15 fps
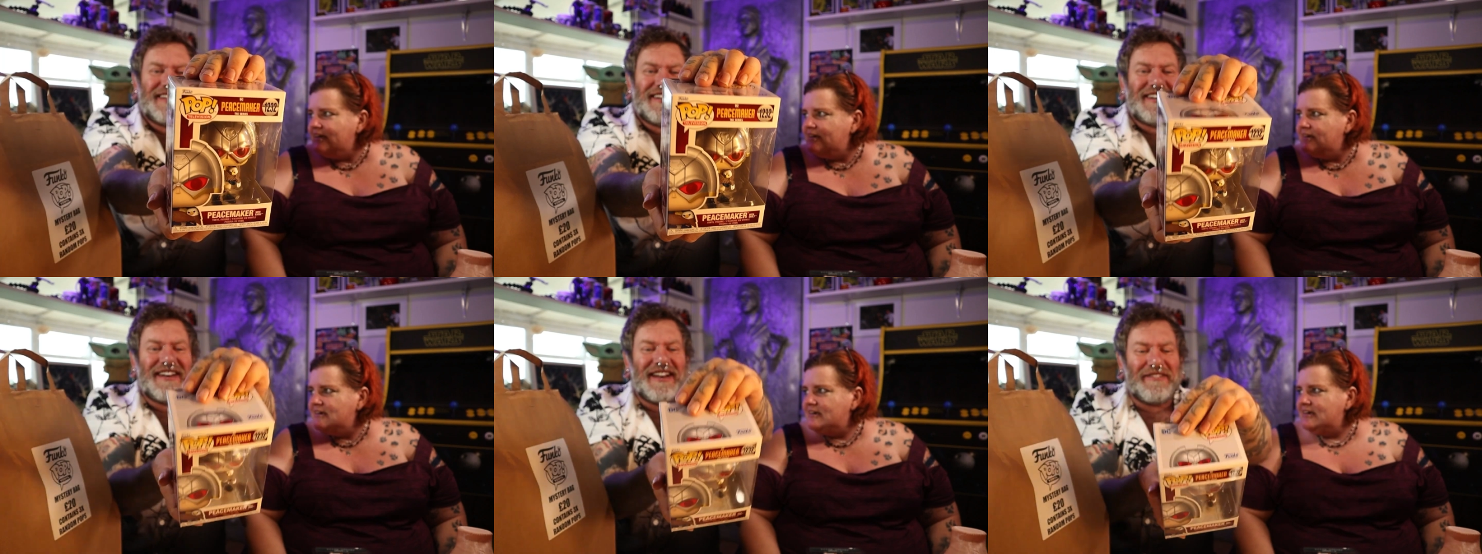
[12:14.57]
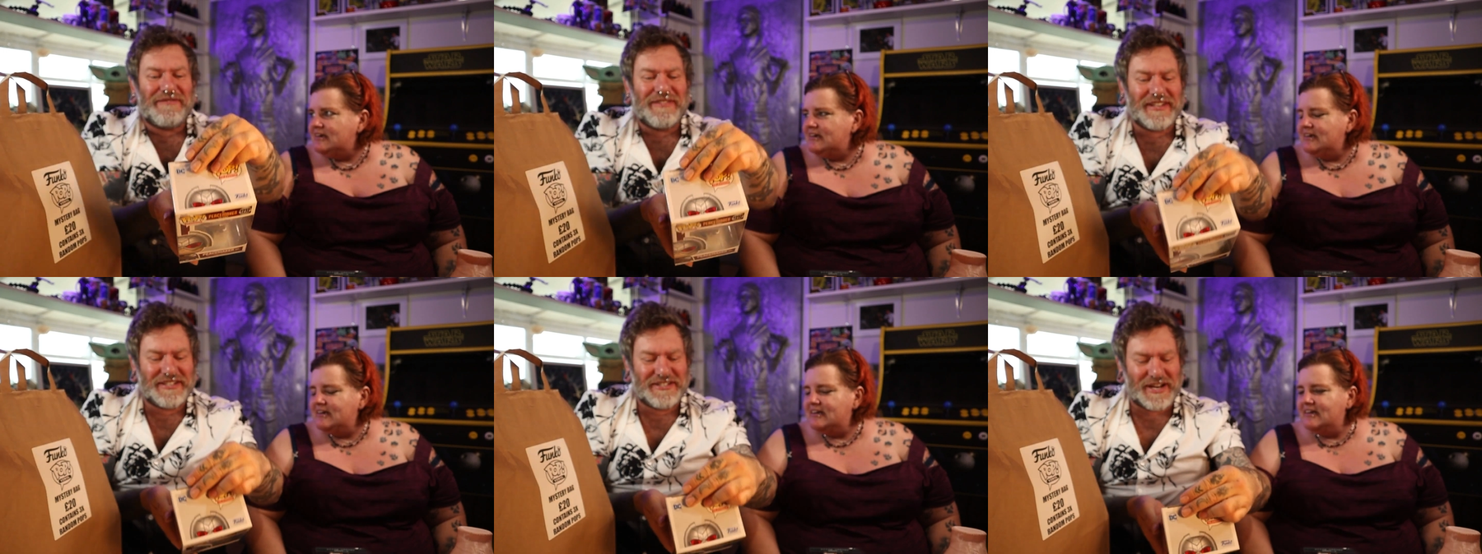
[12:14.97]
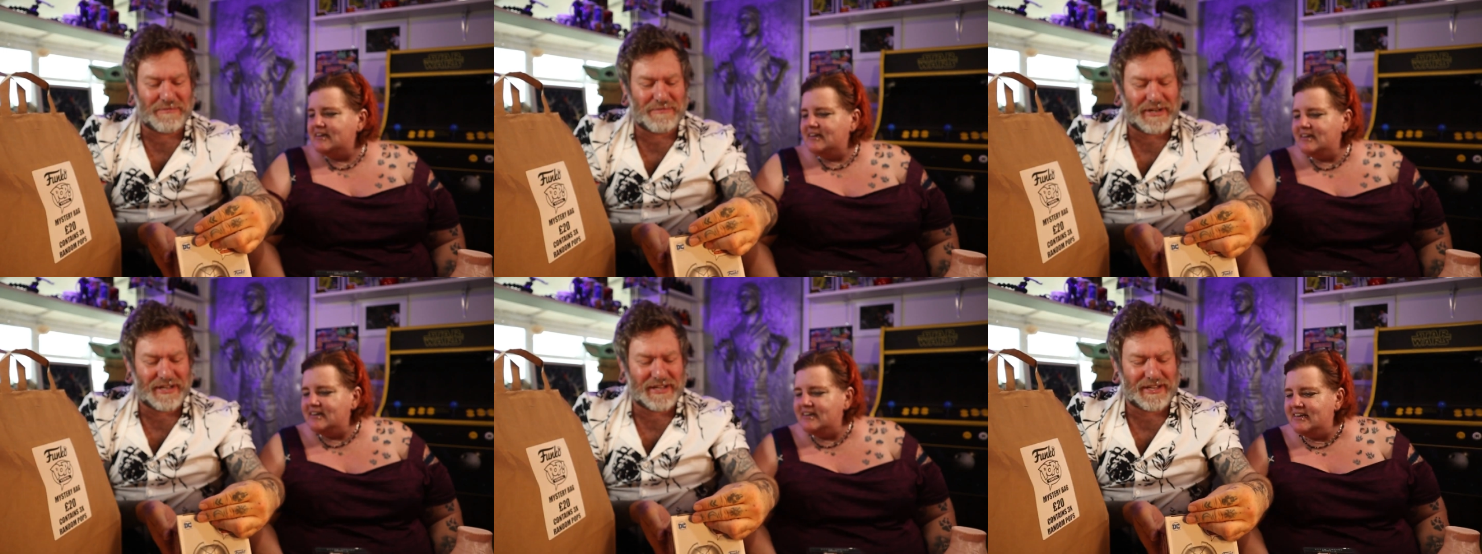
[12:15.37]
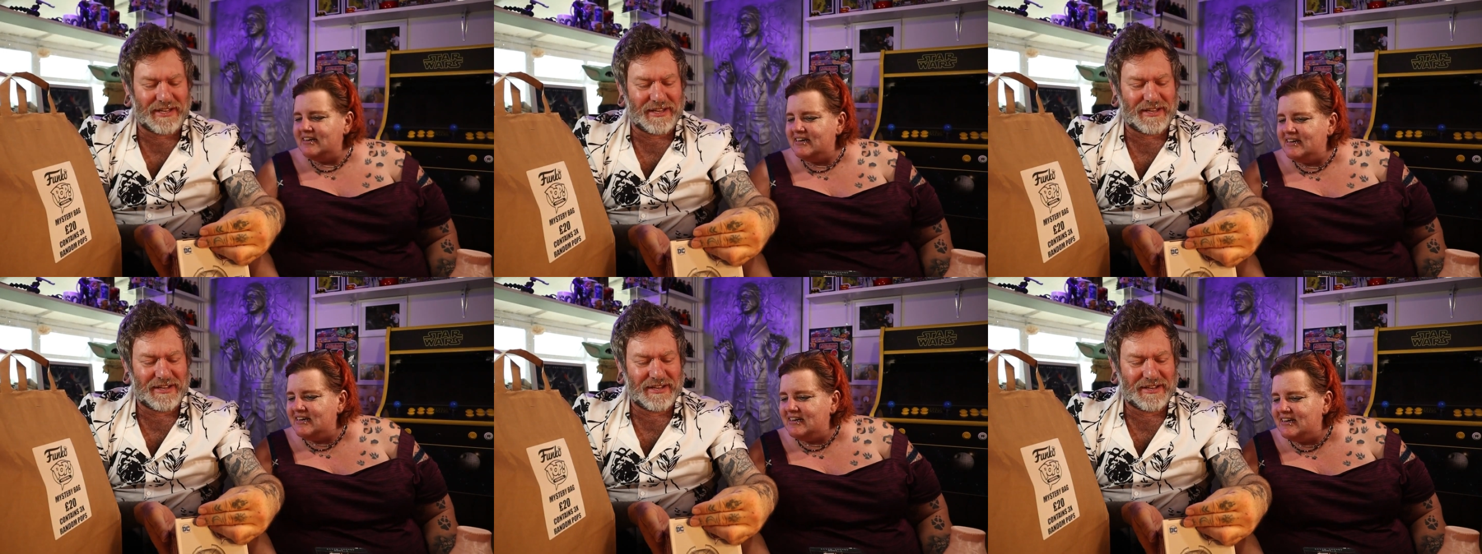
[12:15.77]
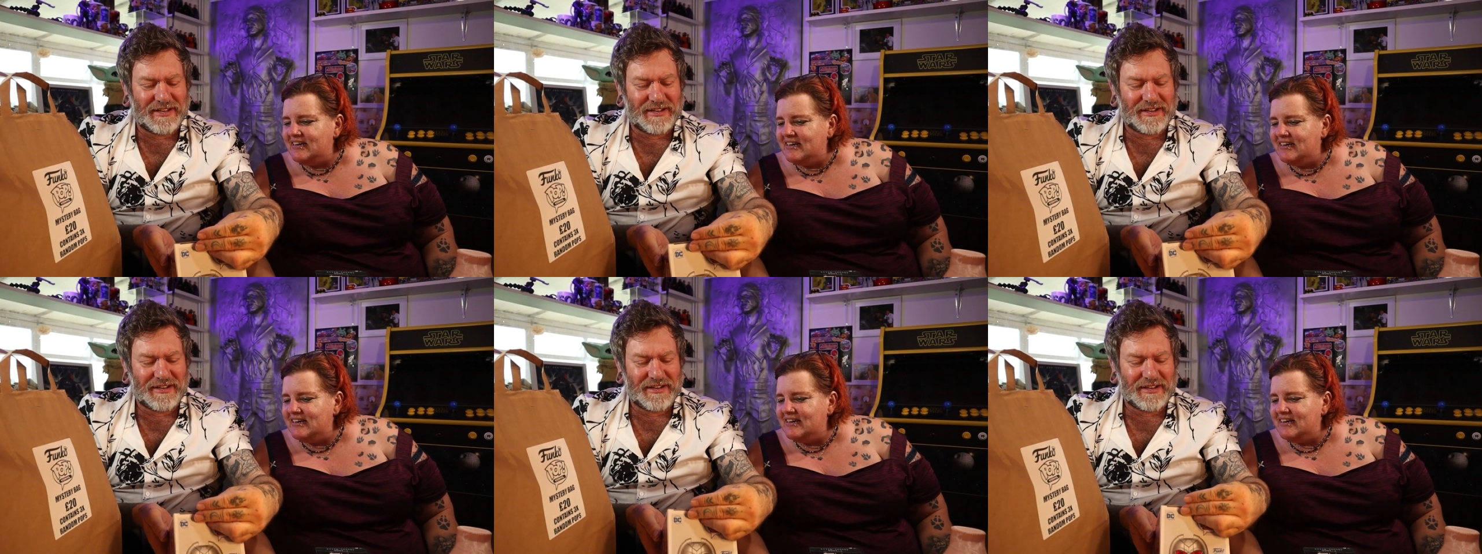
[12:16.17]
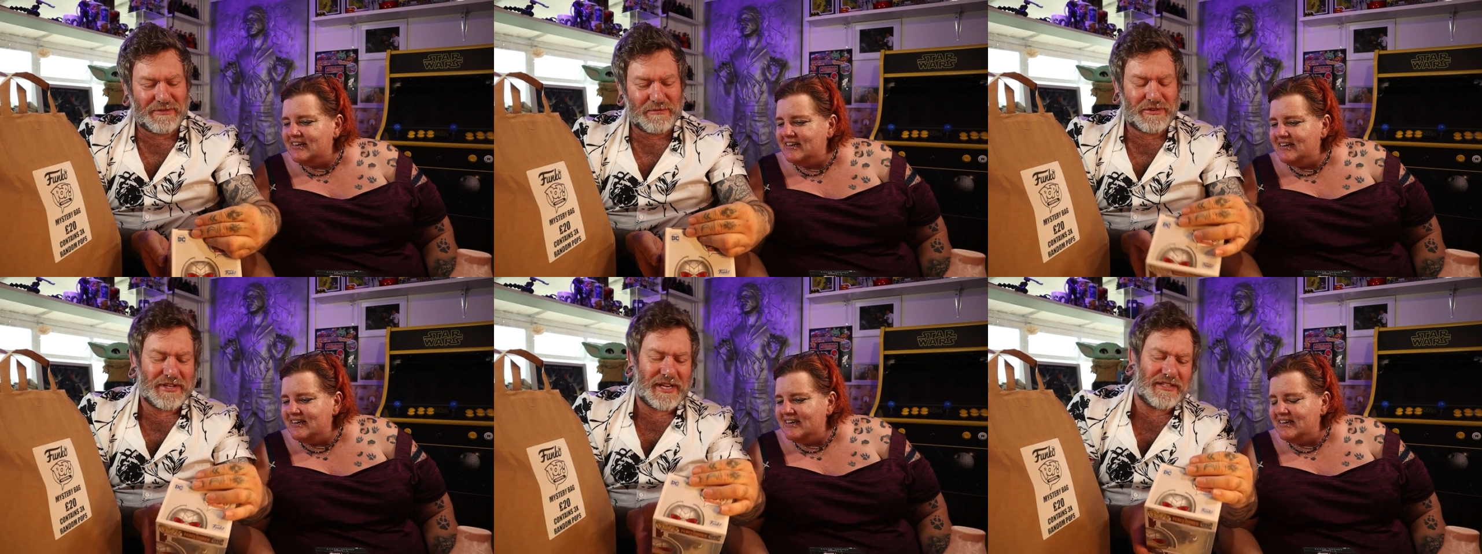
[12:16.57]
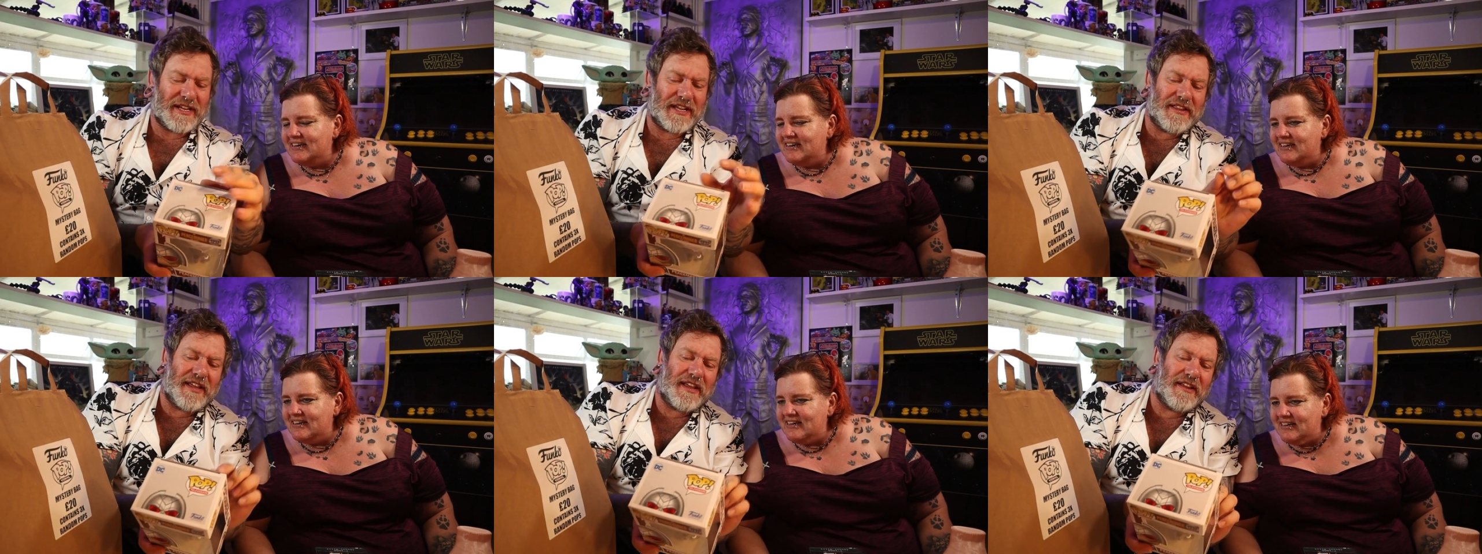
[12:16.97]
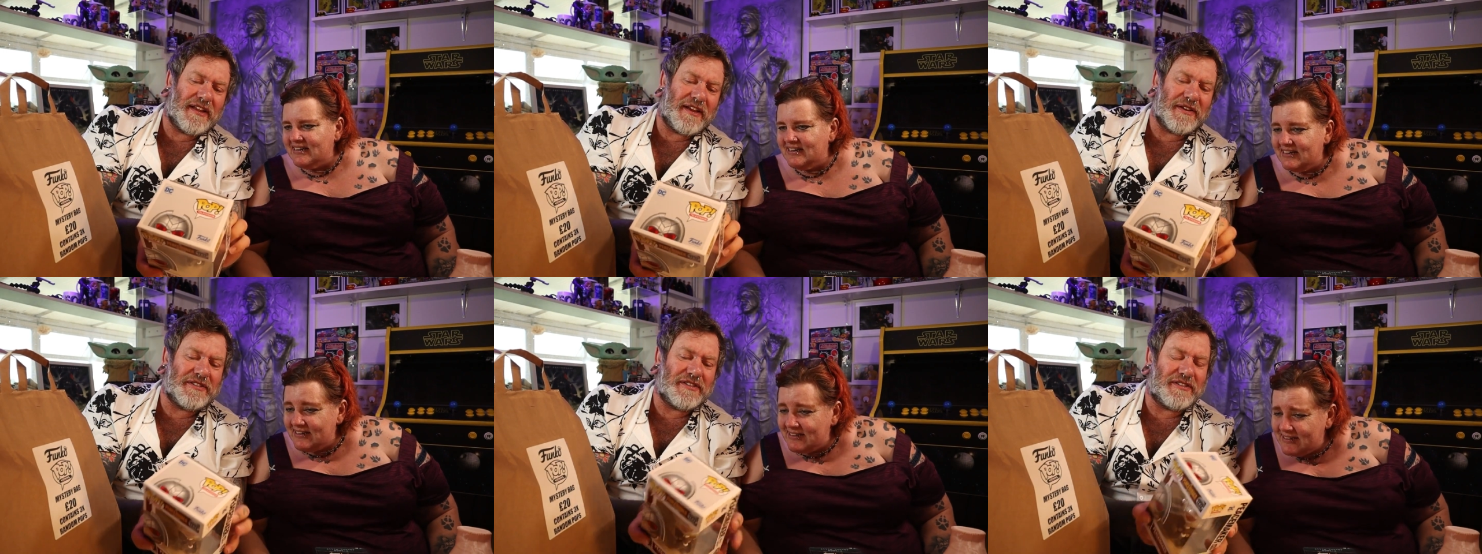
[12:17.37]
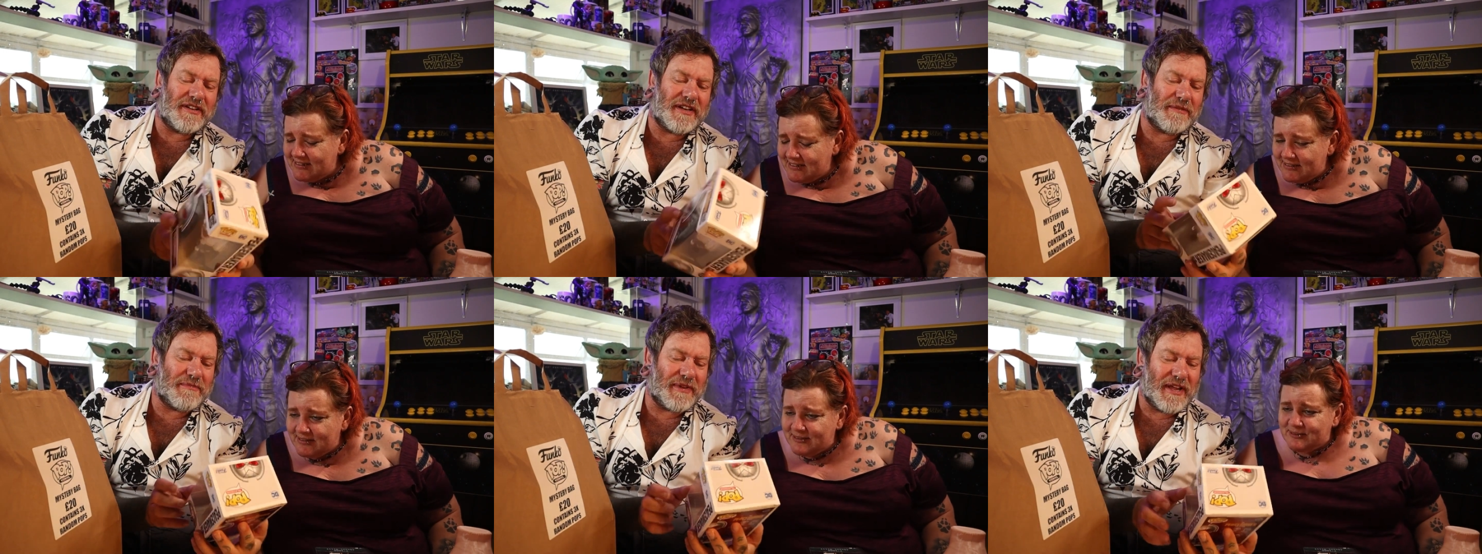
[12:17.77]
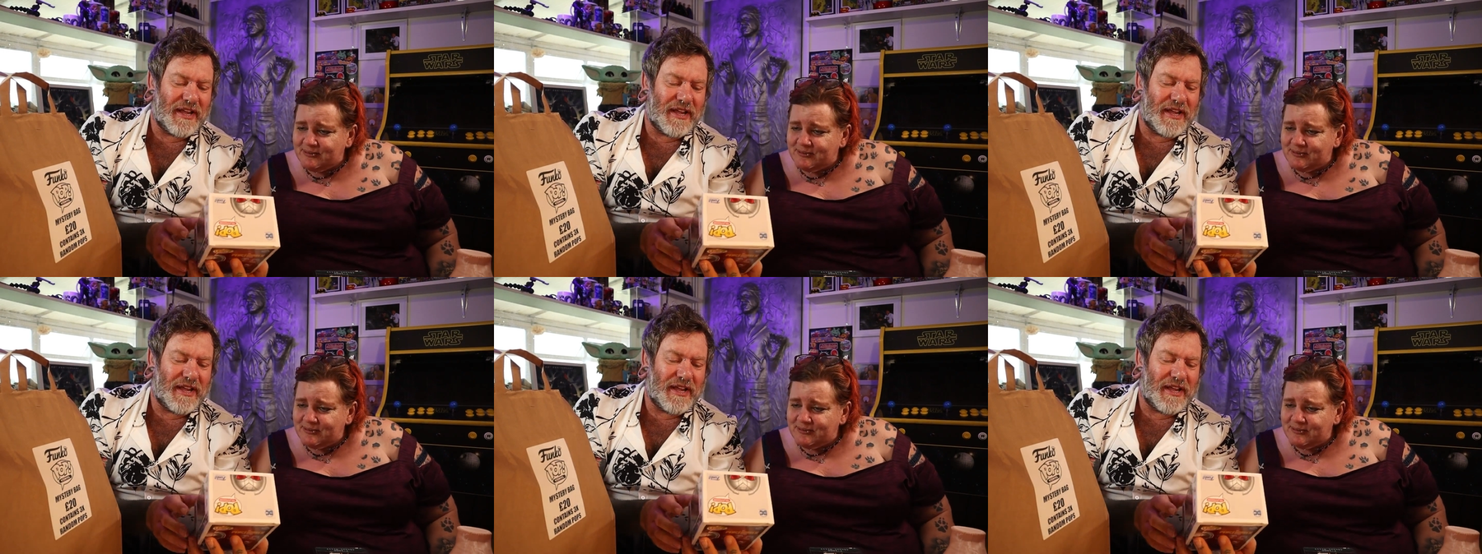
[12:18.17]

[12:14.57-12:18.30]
Speaker 1: Lovely jubbly. What's that say there? Oh, it's just a number.